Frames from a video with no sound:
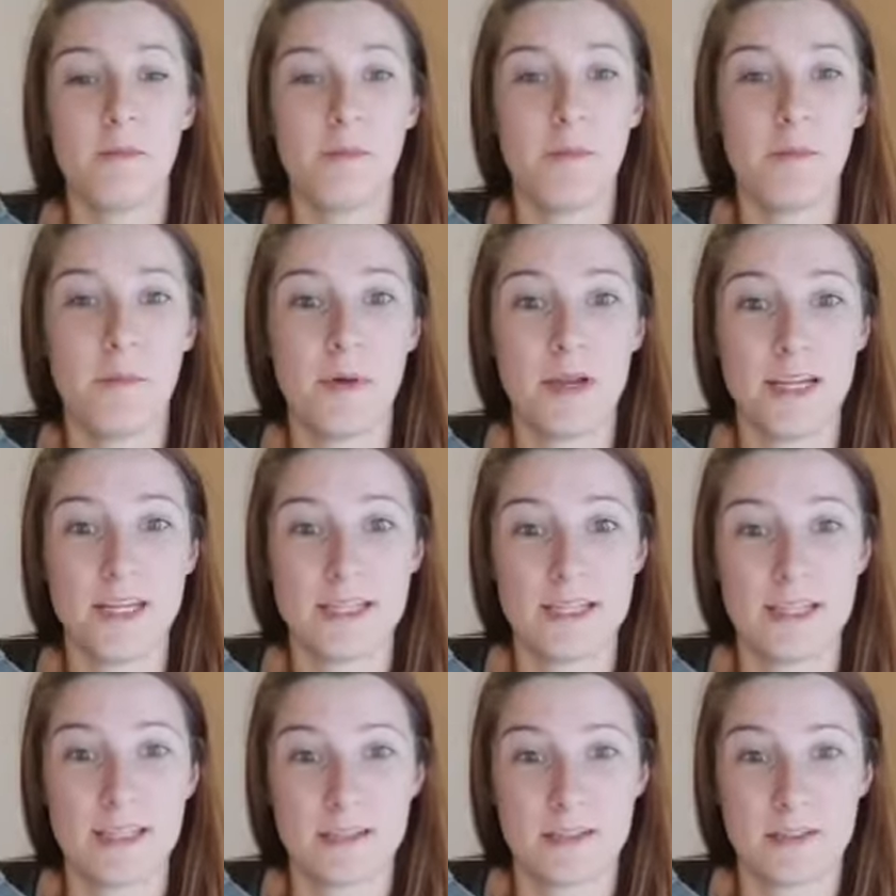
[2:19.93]
but
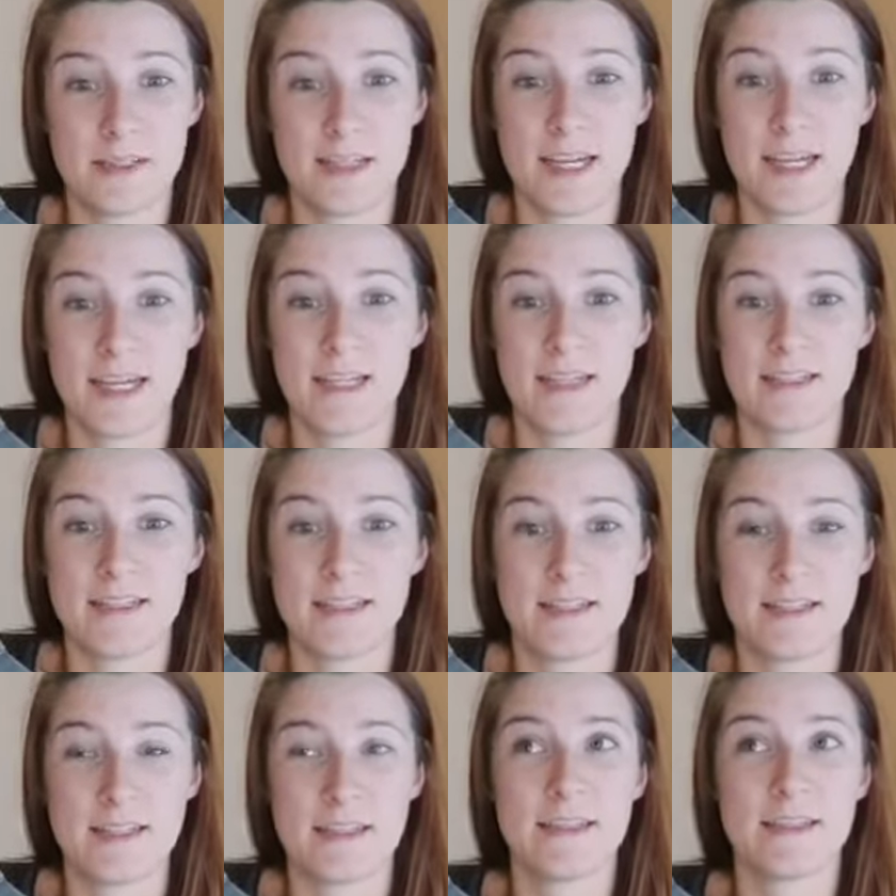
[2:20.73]
essentially,
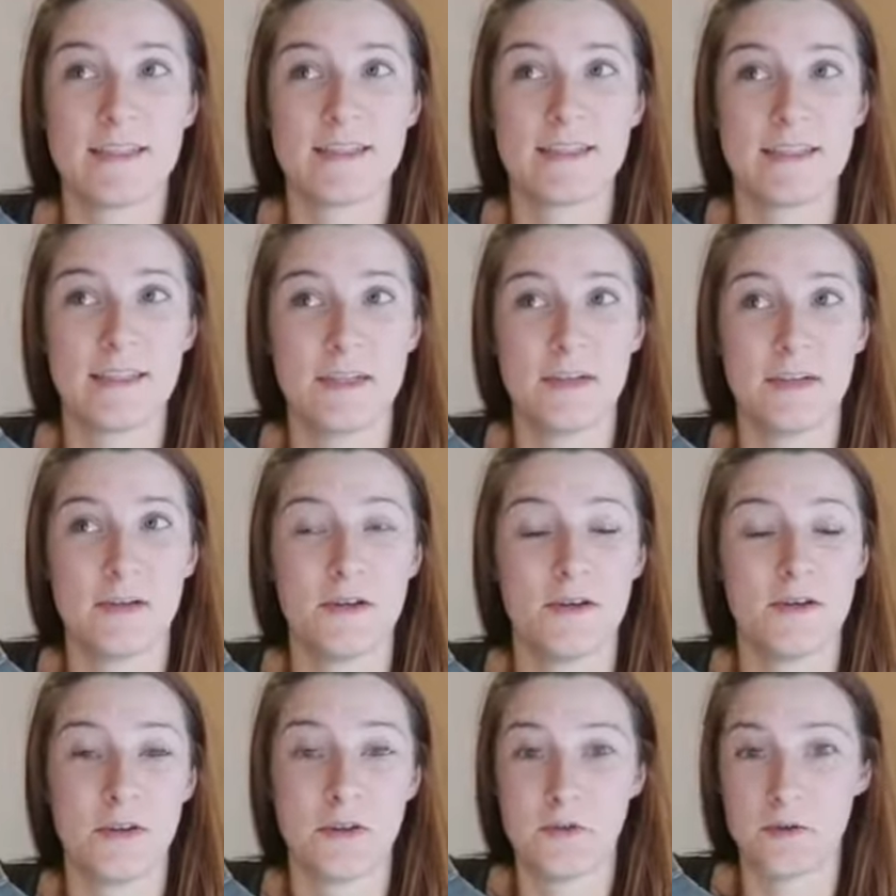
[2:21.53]
it's
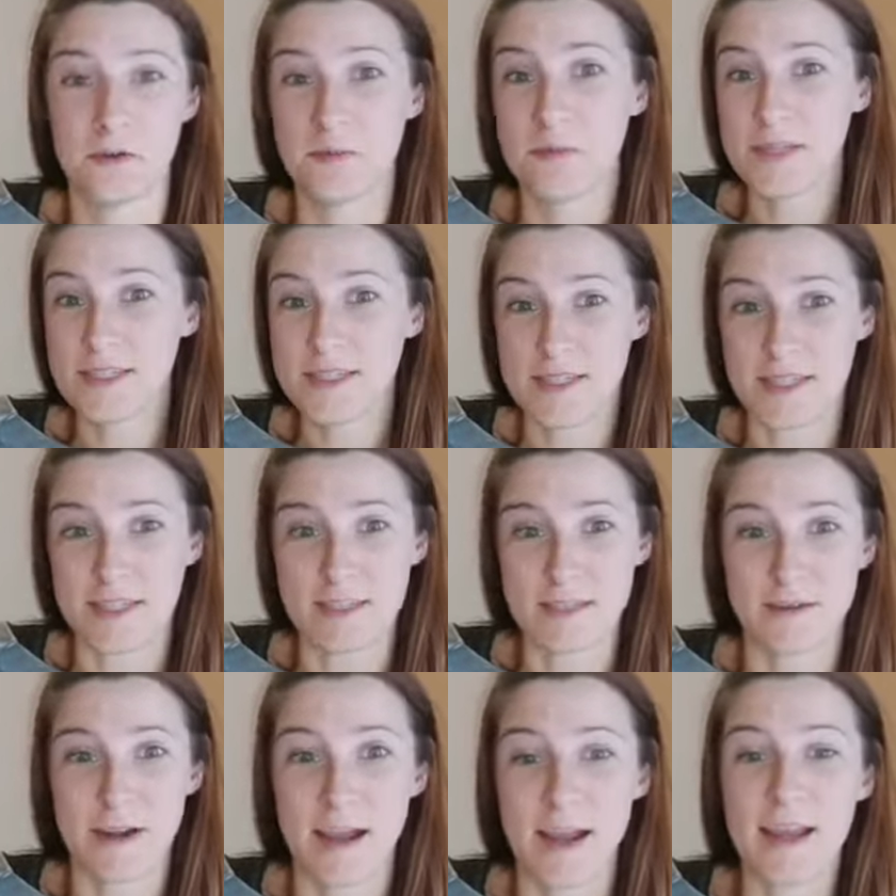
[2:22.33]
still your
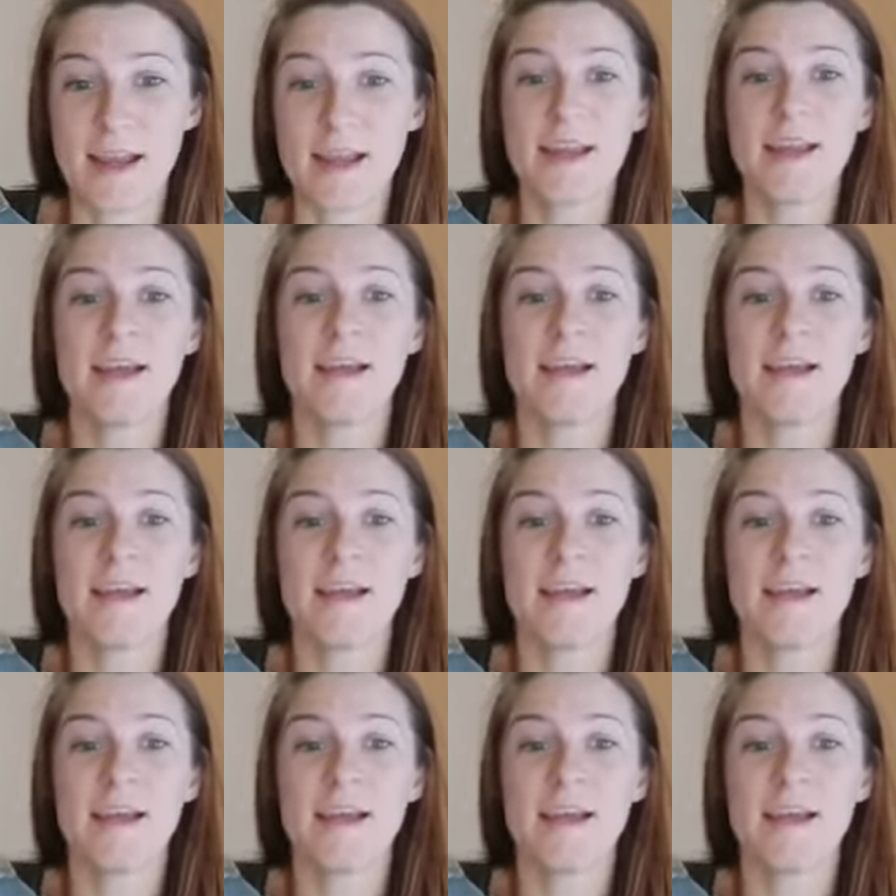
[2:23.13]
business, right?